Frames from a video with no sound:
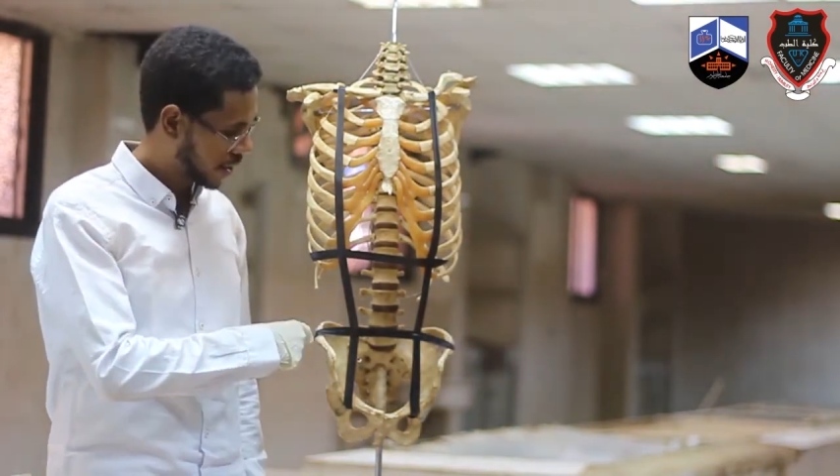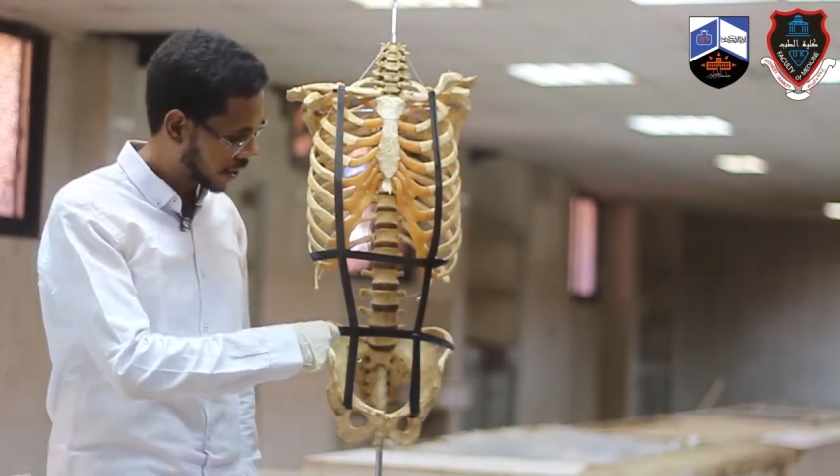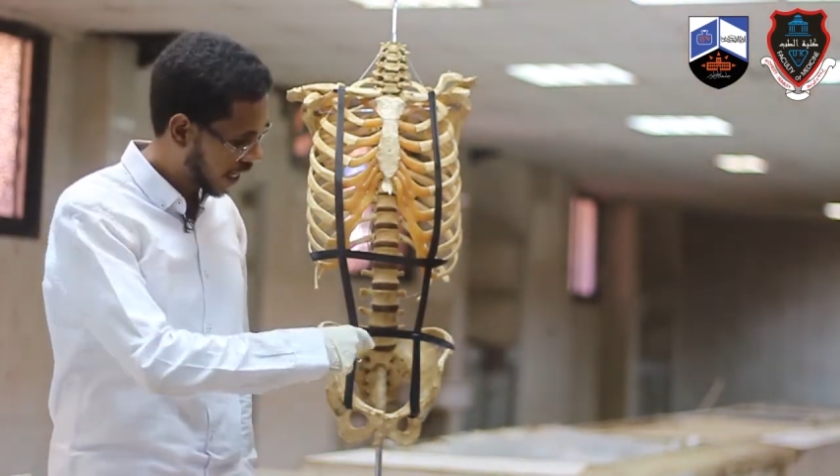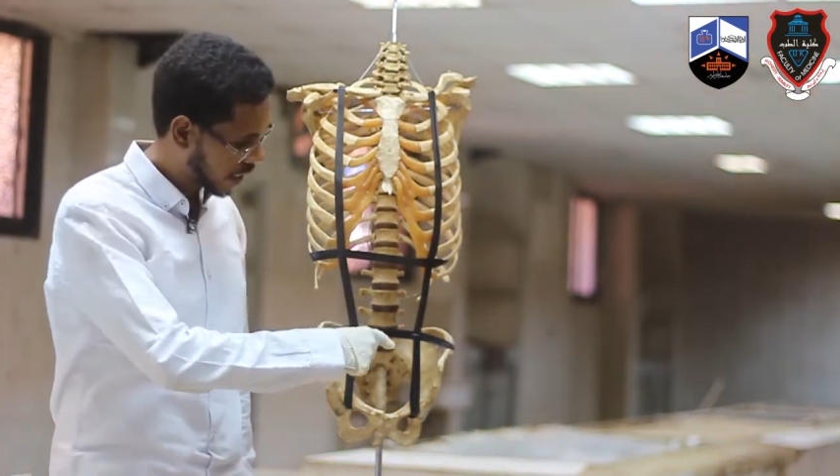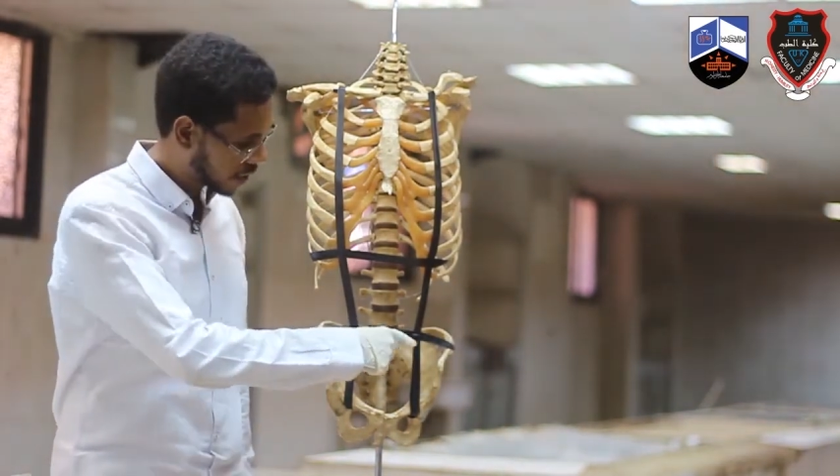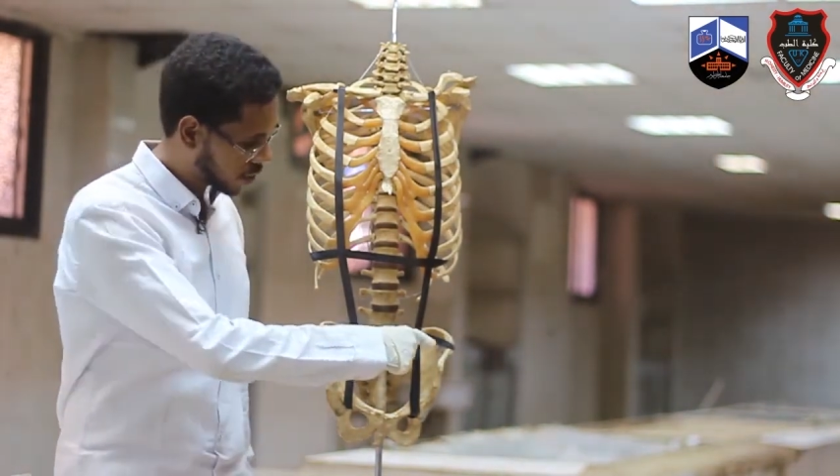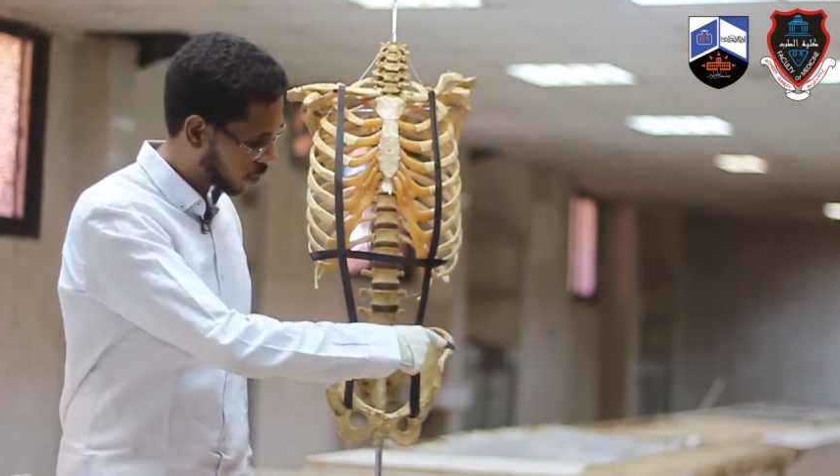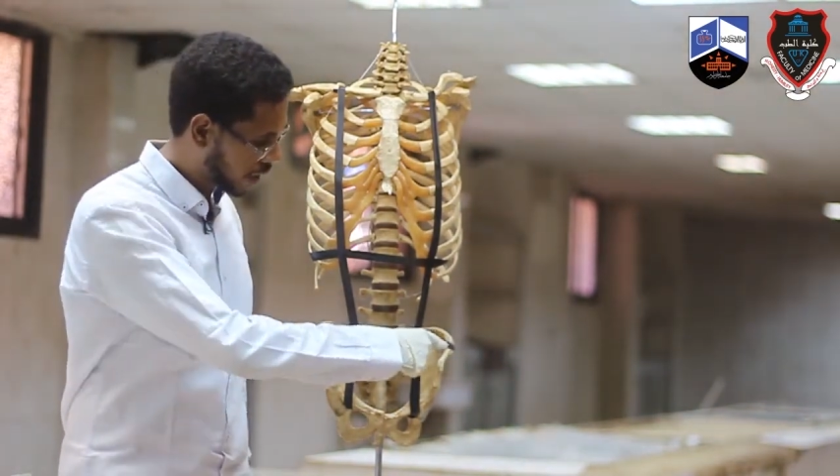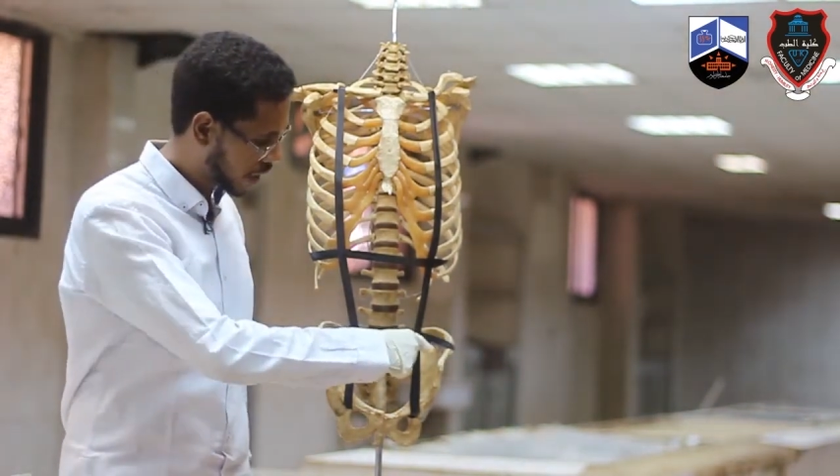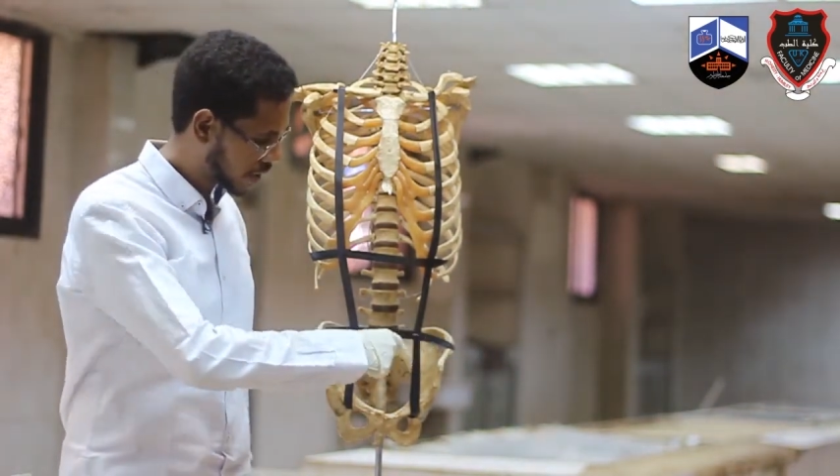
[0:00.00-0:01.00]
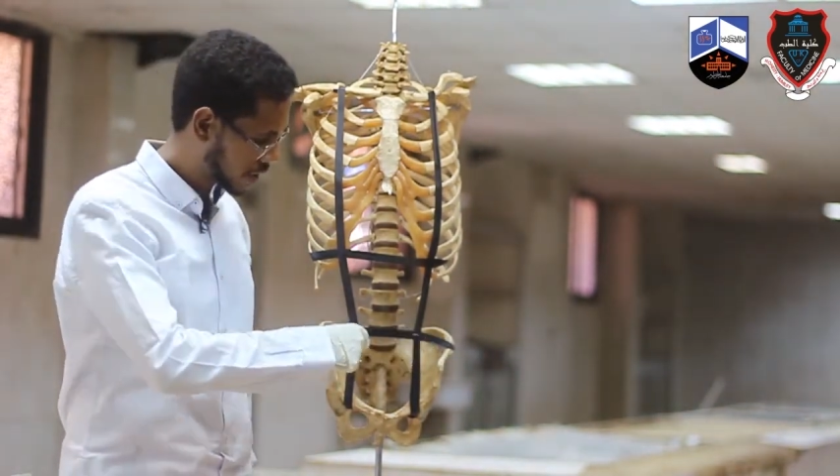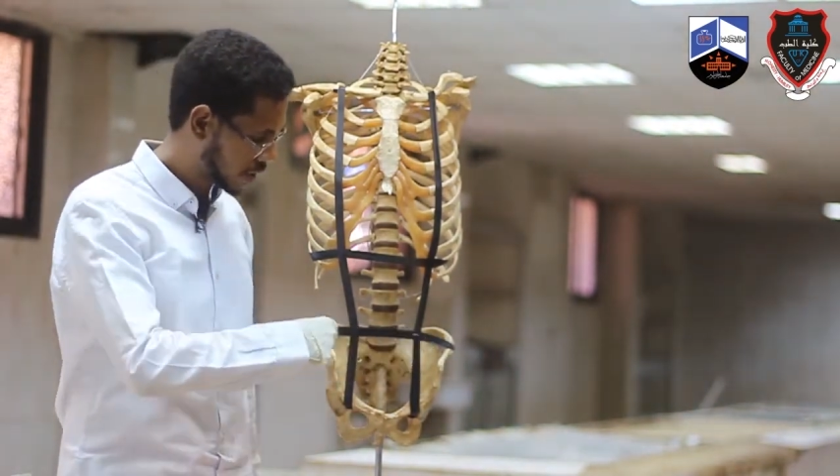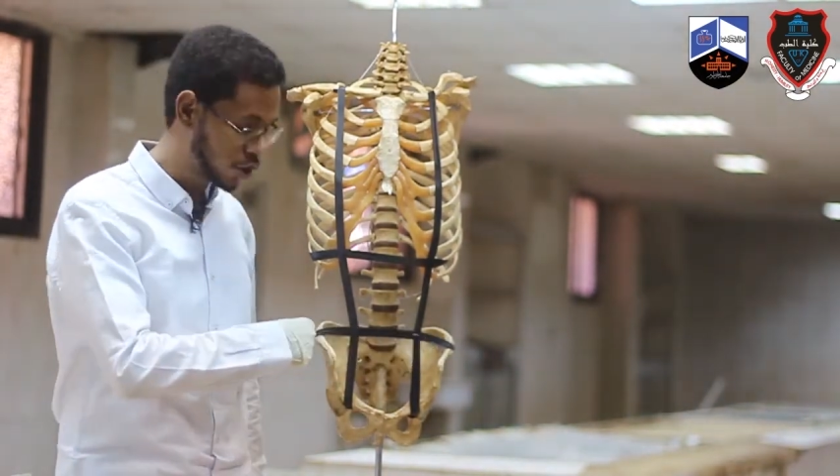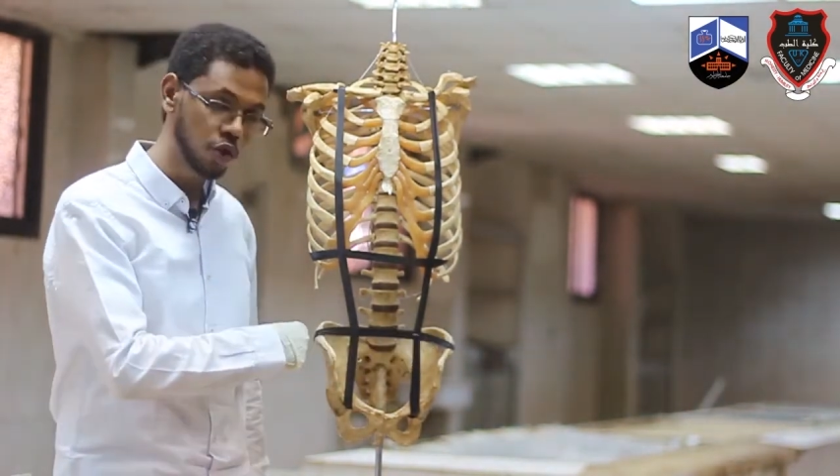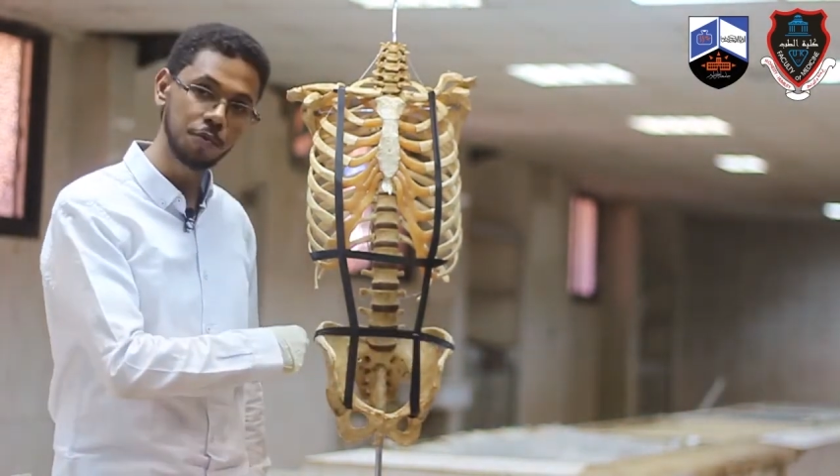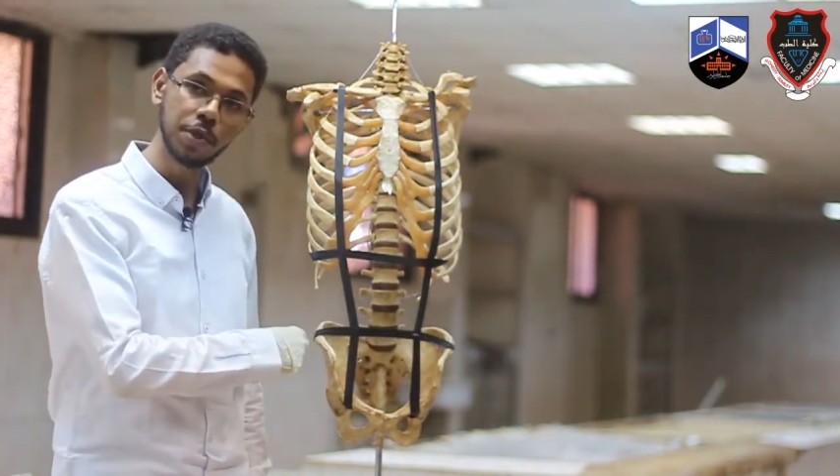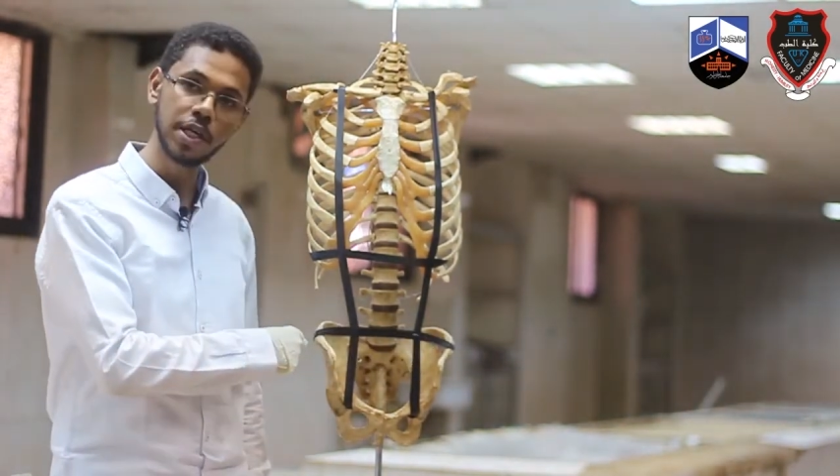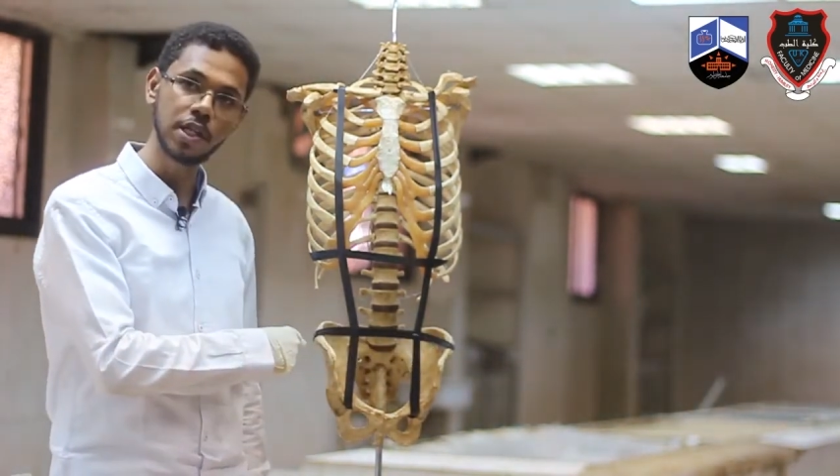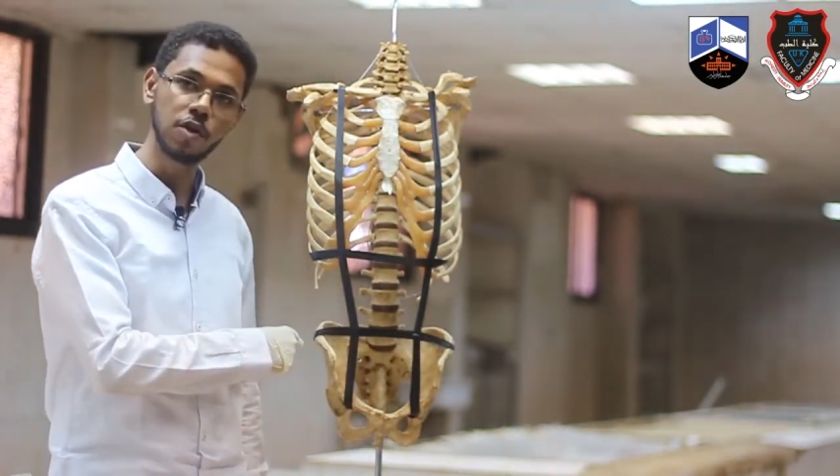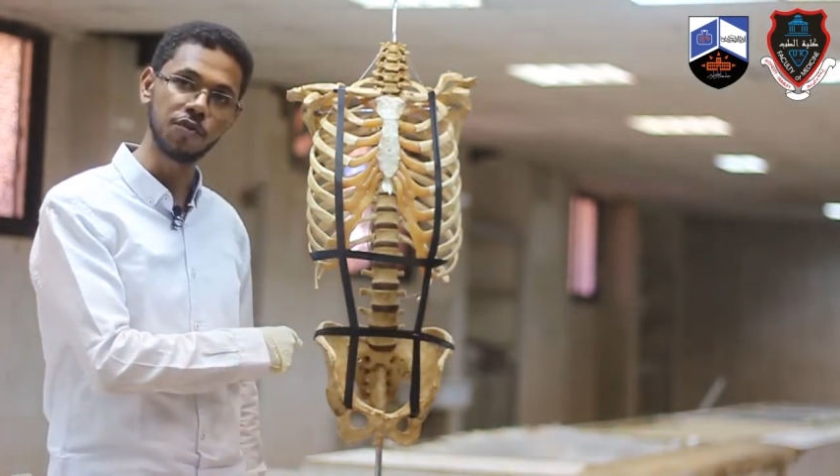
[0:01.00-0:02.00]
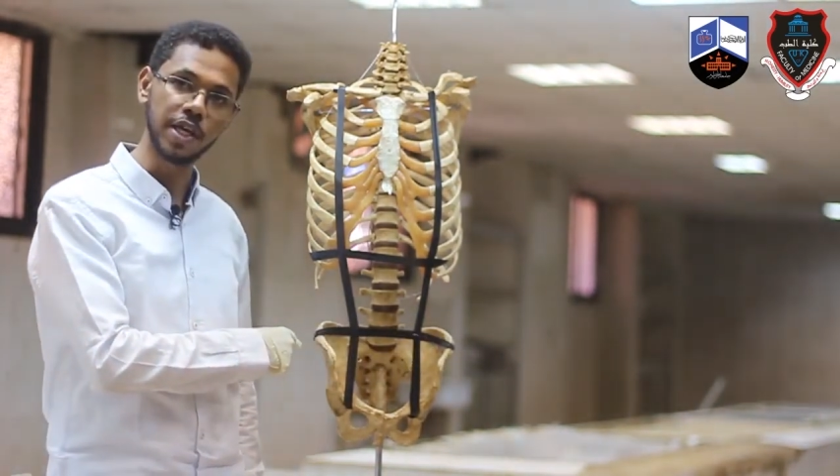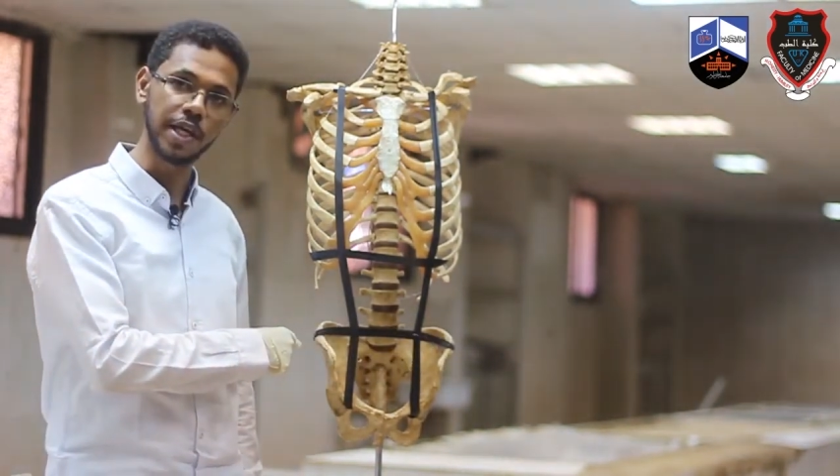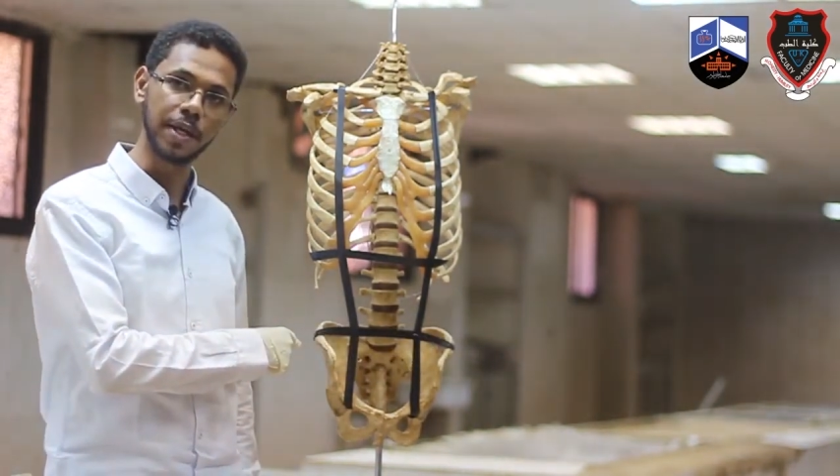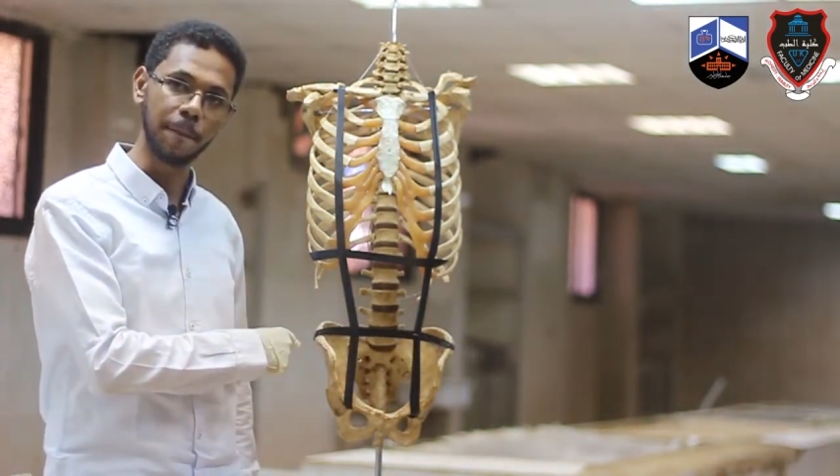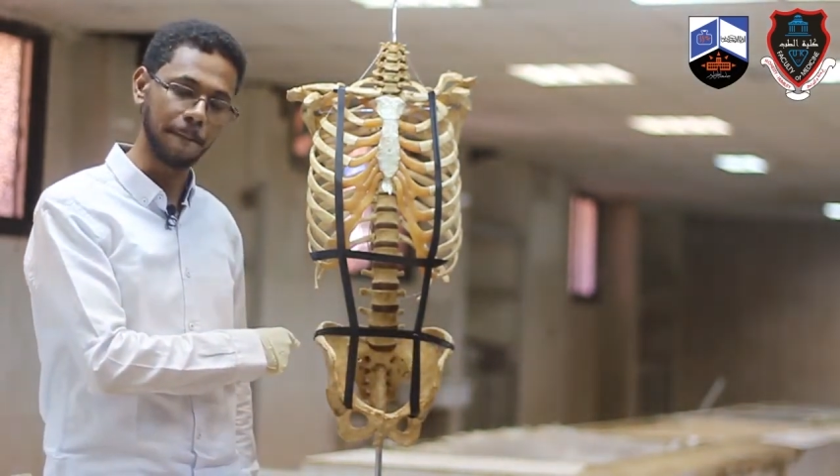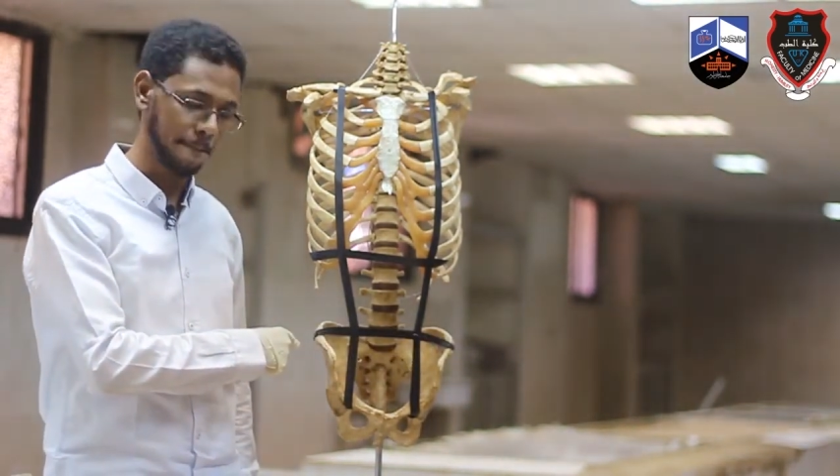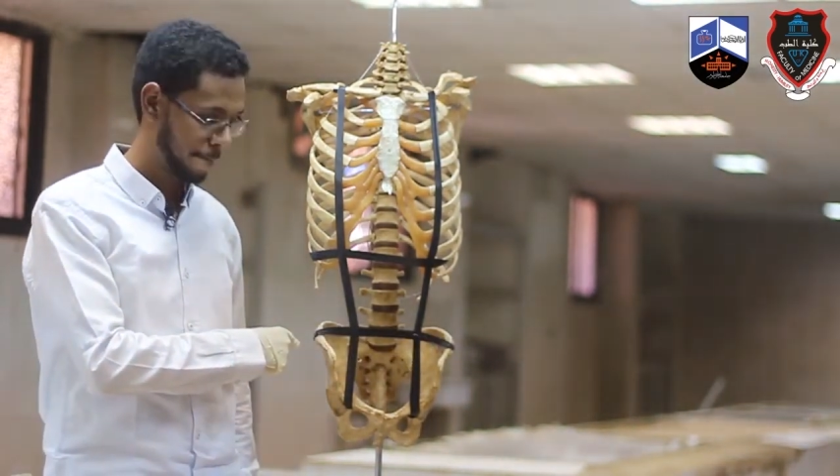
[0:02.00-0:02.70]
that connects the tubercle of the ileum.